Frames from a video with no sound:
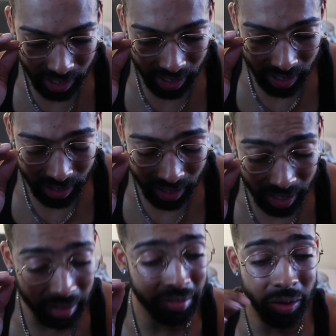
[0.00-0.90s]
And
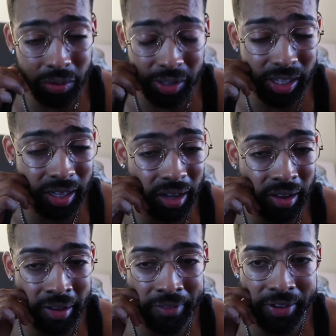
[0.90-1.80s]
yeah, those were
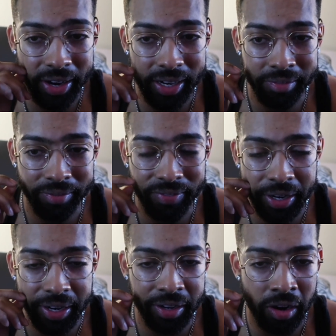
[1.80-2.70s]
a very,
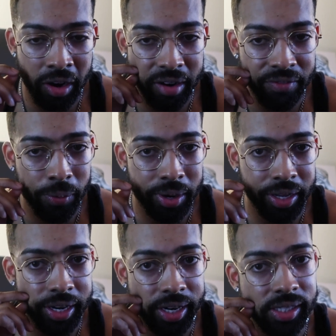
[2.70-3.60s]
very hard 4
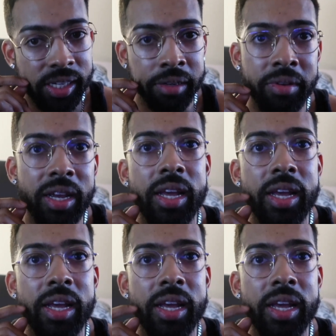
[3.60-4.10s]
years, and